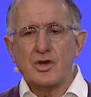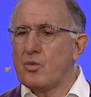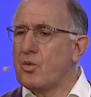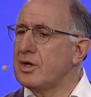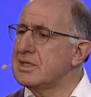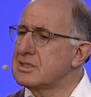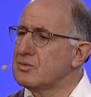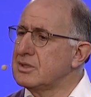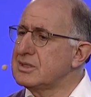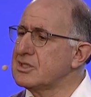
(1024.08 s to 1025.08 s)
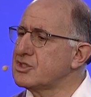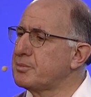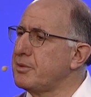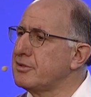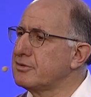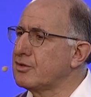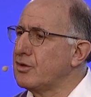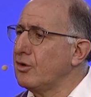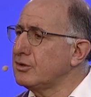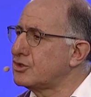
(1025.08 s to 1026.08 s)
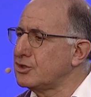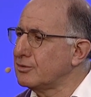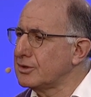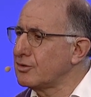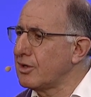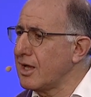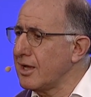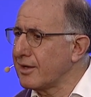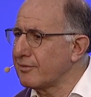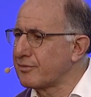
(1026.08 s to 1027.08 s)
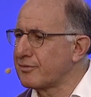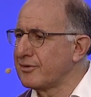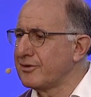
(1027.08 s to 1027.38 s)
know, what is, what does the Spirit of God do in your life?